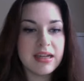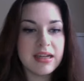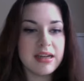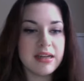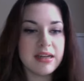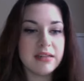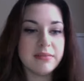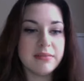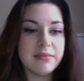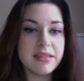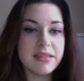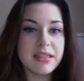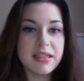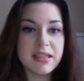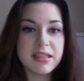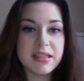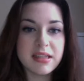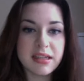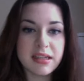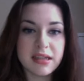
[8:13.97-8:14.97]
It's
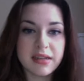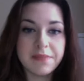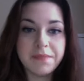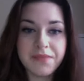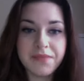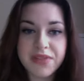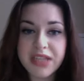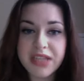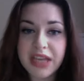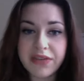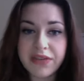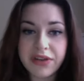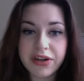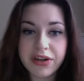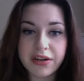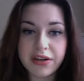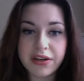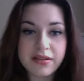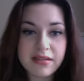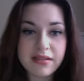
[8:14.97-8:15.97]
good to save
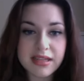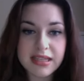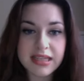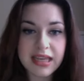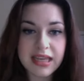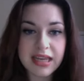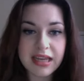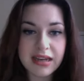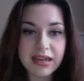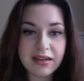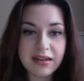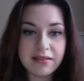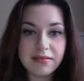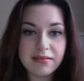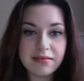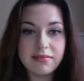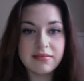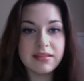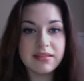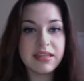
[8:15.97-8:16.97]
your
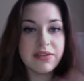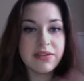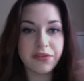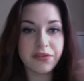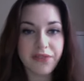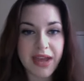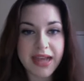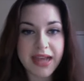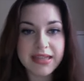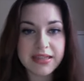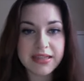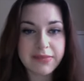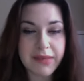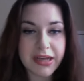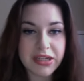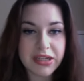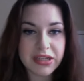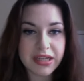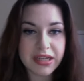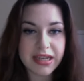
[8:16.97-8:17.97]
skin, save your face,
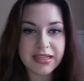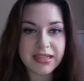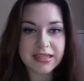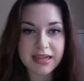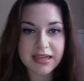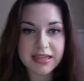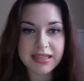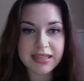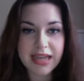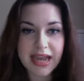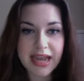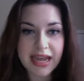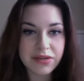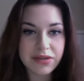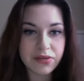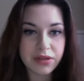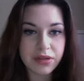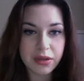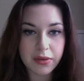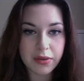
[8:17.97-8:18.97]
especially because it does
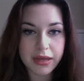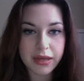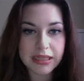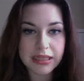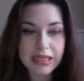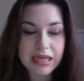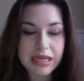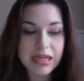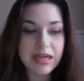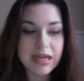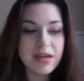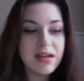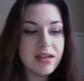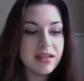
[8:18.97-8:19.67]
age really quickly.